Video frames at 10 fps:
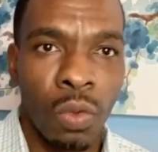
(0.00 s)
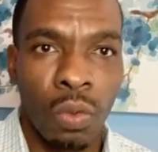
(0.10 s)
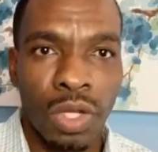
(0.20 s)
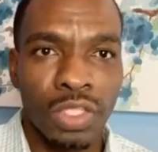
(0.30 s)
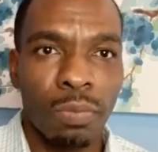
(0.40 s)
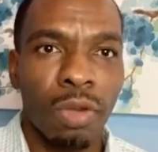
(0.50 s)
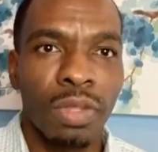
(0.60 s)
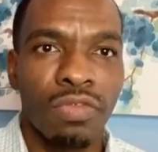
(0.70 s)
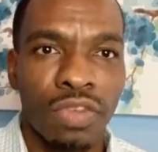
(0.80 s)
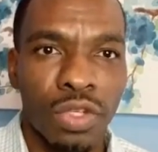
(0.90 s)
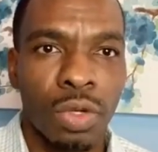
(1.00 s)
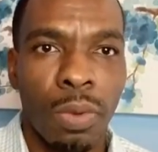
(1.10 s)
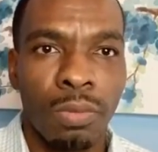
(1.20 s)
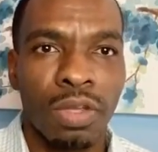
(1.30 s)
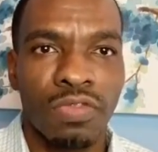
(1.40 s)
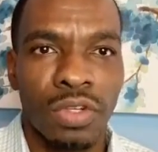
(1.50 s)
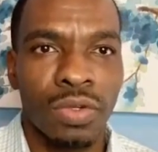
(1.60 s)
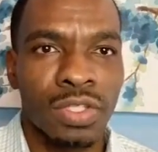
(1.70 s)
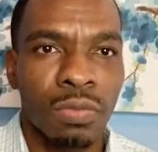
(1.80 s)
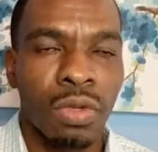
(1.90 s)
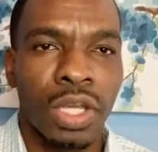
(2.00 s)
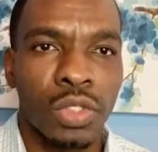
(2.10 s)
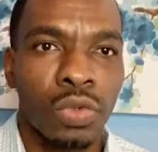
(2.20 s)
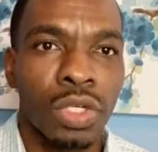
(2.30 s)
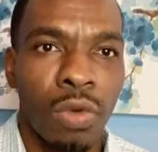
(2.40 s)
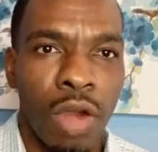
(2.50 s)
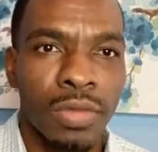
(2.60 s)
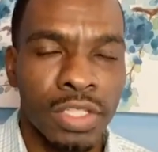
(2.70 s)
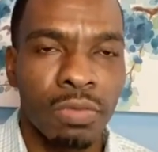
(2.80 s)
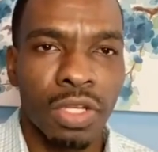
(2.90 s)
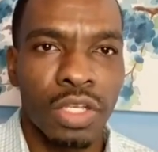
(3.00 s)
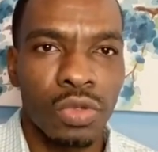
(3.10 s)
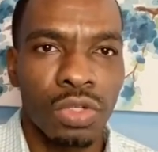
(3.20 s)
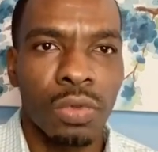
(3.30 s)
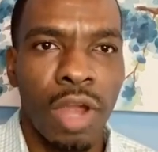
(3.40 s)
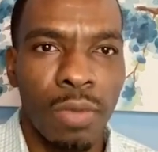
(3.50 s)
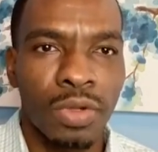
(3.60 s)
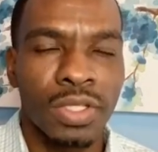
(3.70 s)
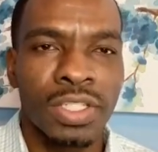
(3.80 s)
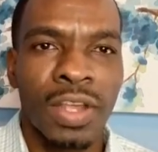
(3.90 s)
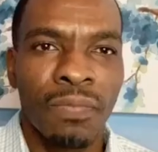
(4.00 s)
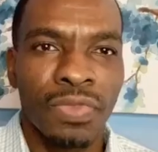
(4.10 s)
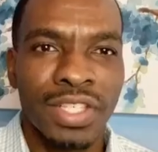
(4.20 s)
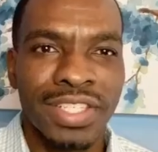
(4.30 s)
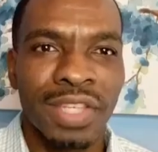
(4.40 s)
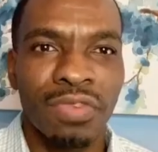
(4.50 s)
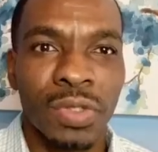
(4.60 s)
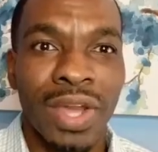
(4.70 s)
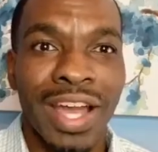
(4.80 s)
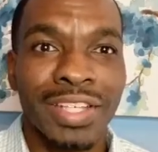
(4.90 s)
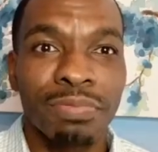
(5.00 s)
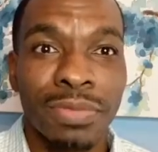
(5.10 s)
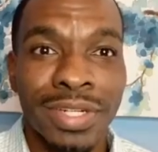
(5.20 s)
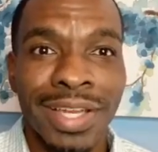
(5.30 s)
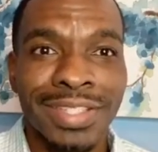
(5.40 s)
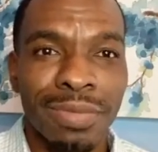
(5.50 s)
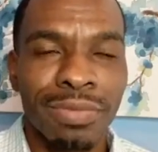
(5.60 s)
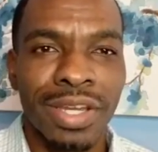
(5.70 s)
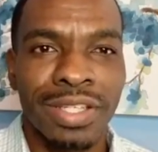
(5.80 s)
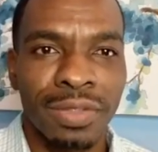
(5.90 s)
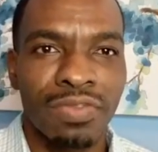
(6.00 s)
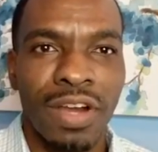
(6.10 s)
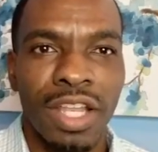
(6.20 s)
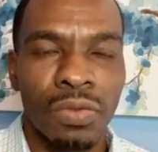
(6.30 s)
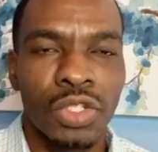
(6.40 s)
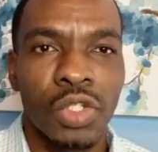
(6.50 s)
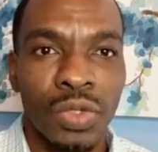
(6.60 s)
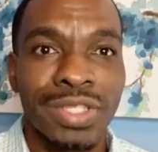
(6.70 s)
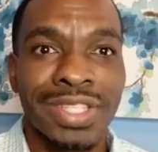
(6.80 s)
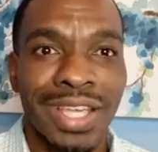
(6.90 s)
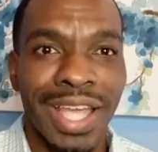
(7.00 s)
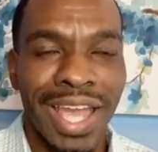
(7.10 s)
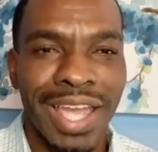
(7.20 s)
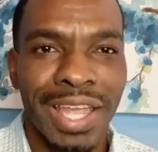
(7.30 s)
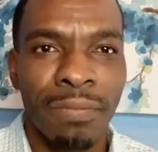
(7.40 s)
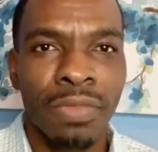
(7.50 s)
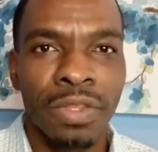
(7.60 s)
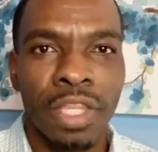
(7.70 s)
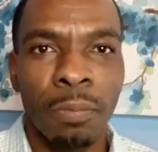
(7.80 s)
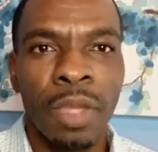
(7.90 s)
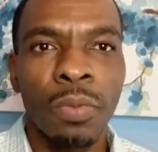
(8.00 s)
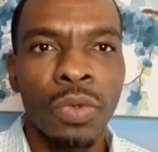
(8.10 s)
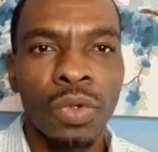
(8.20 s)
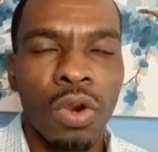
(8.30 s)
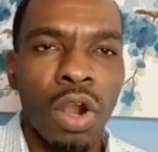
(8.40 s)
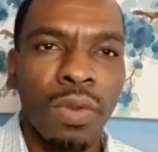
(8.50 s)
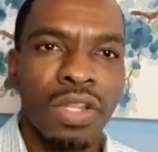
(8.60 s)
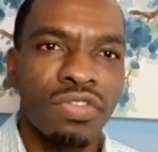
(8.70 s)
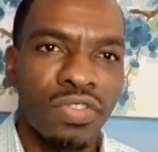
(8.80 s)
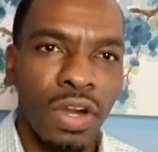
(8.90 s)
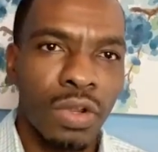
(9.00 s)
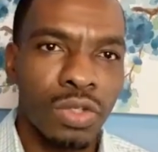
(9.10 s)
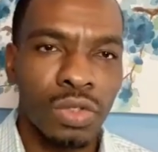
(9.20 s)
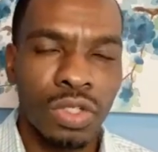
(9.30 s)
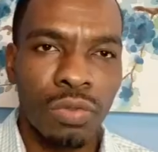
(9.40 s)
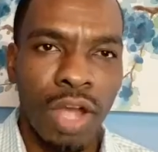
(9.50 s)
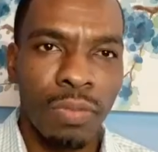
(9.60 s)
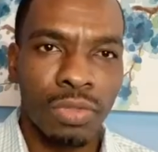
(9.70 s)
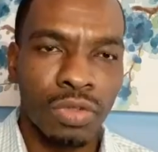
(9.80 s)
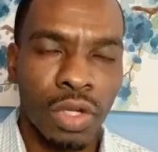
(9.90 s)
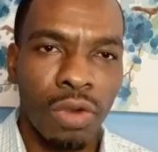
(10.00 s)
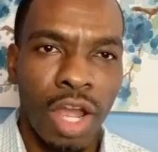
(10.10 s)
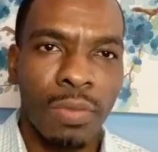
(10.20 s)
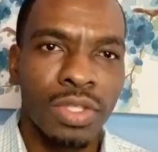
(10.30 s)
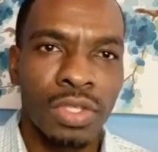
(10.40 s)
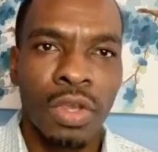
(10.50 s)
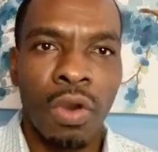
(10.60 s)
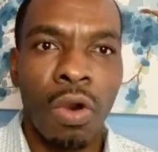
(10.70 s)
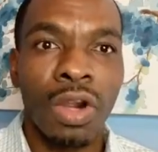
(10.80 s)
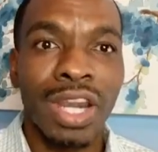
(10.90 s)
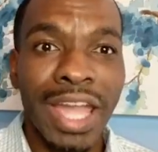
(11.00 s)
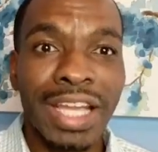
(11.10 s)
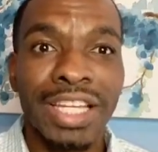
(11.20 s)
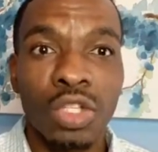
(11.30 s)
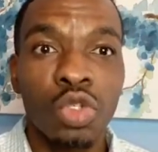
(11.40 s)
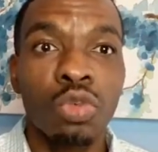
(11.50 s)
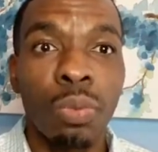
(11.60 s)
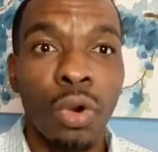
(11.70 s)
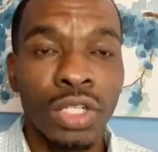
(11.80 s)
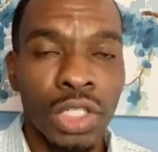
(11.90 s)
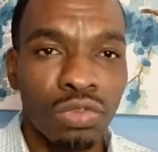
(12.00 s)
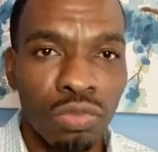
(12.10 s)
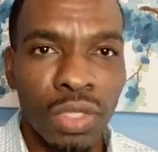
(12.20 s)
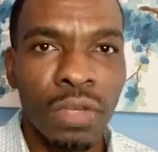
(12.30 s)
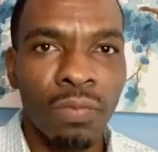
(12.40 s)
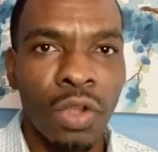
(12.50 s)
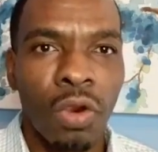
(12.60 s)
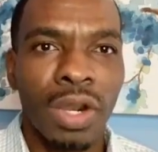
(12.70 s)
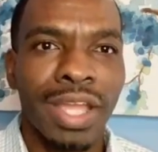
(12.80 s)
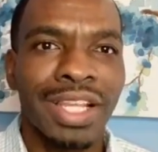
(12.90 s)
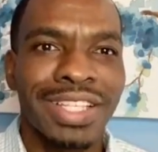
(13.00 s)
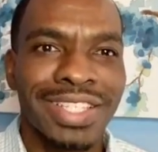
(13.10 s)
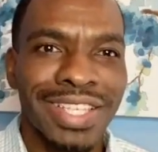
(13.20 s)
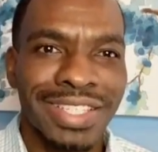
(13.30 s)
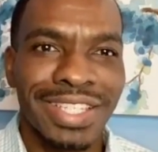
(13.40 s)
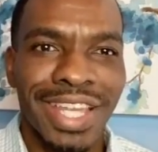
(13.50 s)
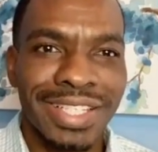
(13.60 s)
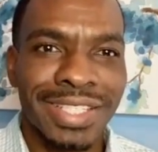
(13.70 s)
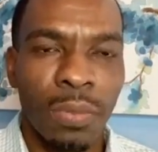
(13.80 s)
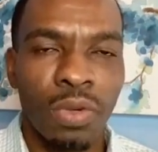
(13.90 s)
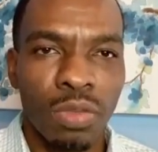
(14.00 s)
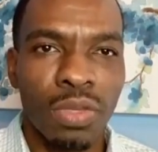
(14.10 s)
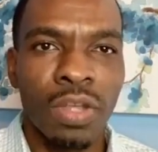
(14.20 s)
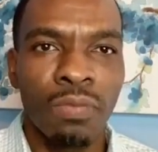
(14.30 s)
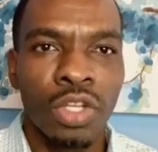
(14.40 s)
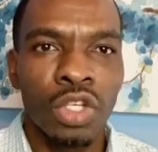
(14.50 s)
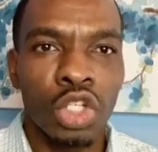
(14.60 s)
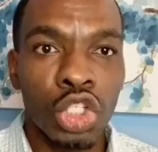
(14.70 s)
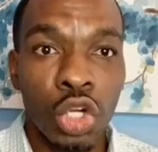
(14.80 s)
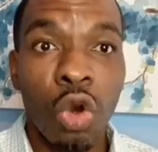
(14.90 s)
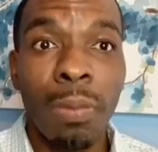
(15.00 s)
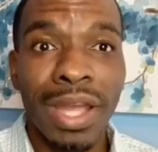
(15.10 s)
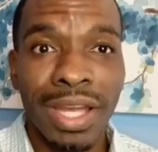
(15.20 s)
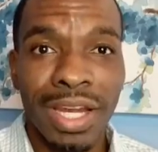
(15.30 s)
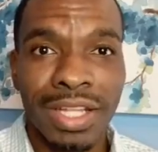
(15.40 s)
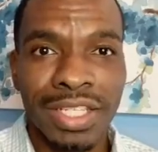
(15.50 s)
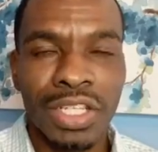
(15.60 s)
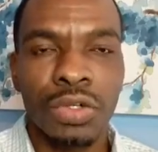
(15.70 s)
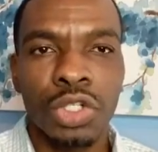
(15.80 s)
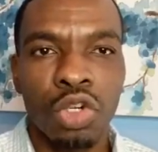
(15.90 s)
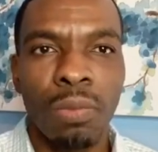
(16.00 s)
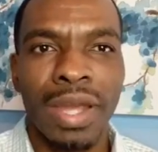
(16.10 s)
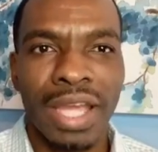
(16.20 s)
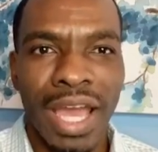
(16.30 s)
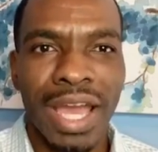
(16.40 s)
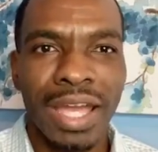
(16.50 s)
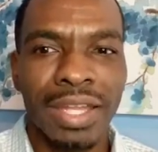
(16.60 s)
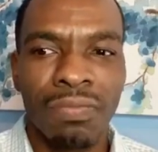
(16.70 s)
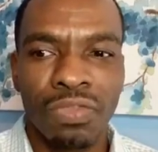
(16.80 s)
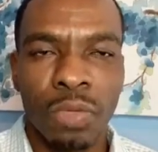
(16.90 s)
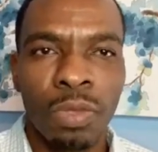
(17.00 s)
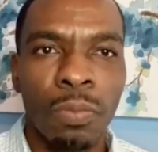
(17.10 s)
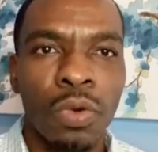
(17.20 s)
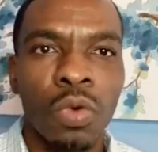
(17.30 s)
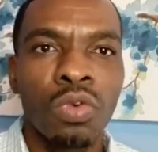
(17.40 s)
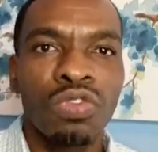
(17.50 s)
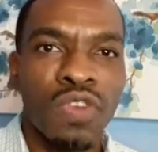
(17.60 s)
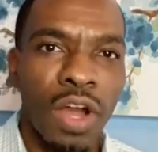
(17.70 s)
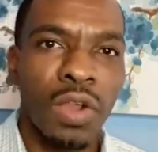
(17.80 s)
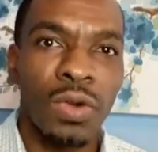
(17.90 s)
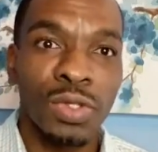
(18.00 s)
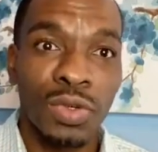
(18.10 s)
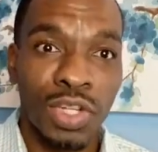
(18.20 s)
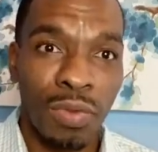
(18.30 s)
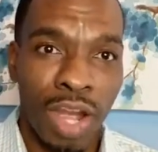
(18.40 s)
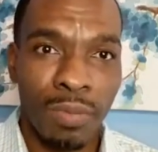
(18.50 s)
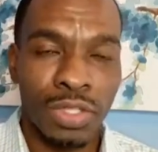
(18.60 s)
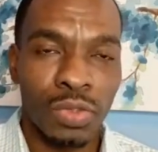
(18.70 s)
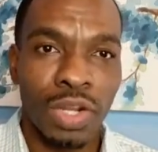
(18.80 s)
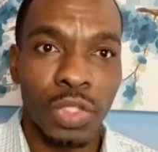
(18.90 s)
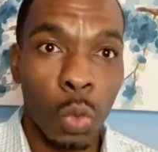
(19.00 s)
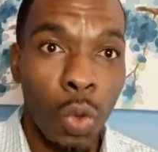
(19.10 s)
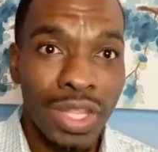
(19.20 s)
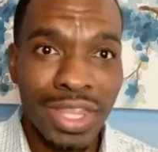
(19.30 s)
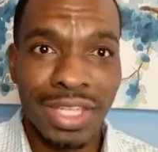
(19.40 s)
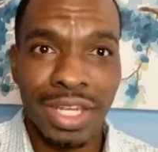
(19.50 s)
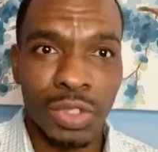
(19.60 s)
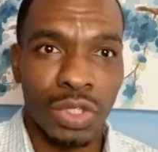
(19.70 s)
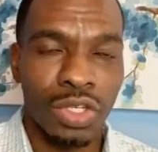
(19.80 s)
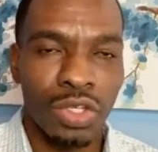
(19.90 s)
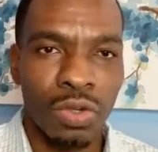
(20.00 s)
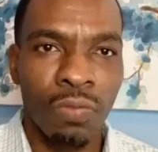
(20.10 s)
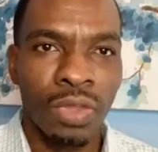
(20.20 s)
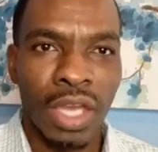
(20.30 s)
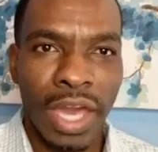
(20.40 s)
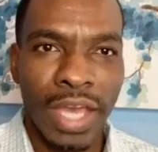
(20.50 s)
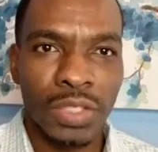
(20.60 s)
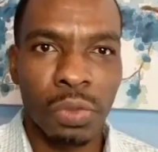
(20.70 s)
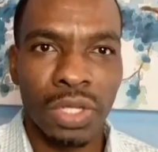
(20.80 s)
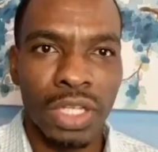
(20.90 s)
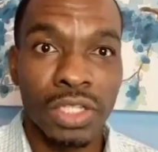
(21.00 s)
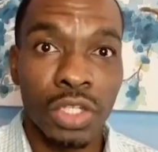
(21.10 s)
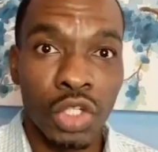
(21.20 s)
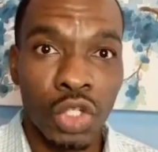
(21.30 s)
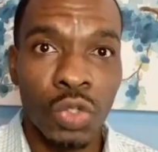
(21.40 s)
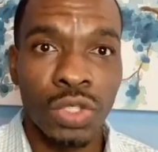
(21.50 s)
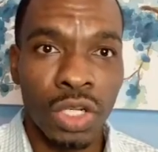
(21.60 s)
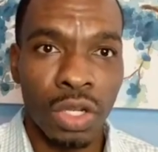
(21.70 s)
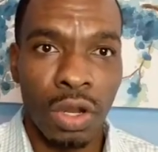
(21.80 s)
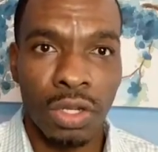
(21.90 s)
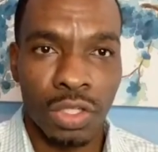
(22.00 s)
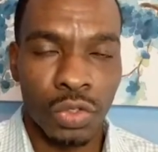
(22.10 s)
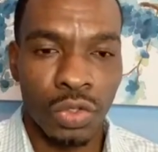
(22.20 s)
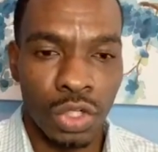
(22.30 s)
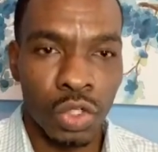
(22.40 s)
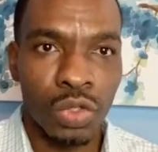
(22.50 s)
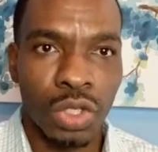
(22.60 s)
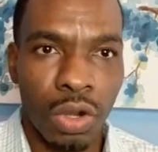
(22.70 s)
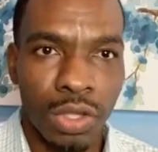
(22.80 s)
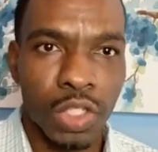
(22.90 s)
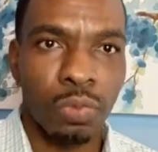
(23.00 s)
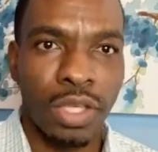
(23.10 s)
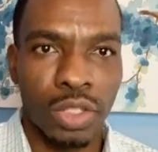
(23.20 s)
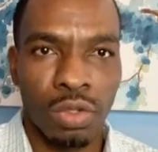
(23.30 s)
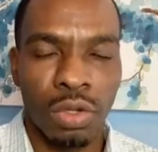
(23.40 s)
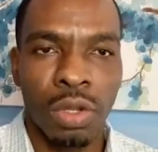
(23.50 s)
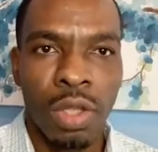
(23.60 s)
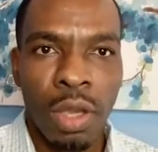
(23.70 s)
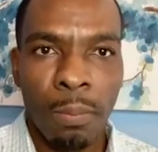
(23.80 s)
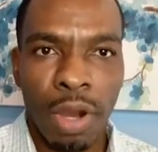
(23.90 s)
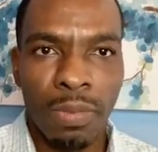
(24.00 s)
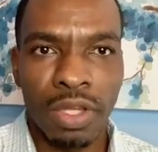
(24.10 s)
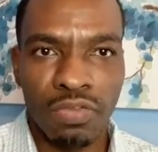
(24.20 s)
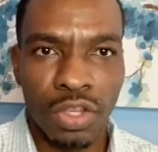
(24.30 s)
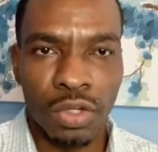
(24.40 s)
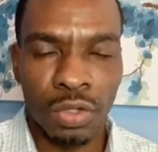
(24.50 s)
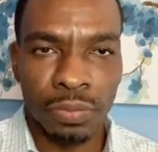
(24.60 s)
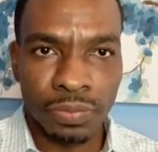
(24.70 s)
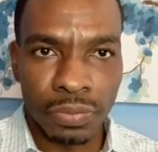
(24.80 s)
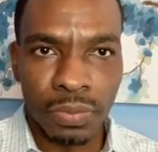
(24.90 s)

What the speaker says: What is a public figure? A public figure is someone like Tony Robbins. Someone like Tony Robbins, this individual has millions and millions of followers. You can say, hey, the people who already follow Tony Robbins are likely to purchase from me or likely to take the next step with me. Show my content or show my ad to people who follow Tony Robbins. So that's one thing that you can do as it relates to choosing an audience. So you can choose an audience based on public figure.